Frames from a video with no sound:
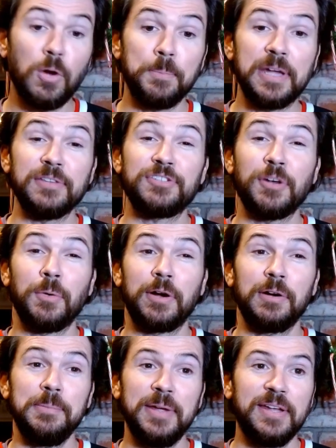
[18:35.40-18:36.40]
I'm getting so
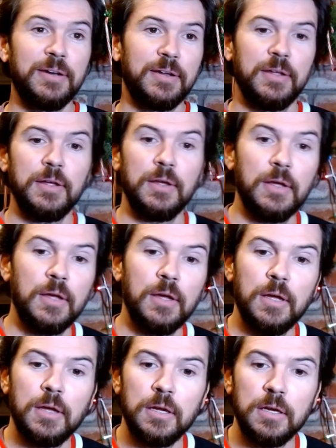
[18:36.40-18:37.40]
hungry, man.
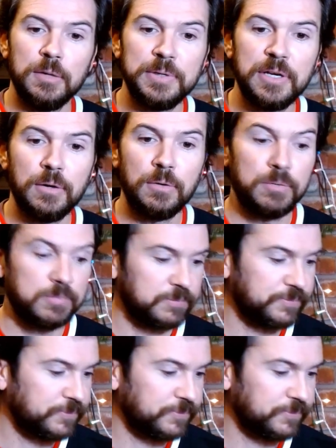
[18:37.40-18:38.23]
Here we go.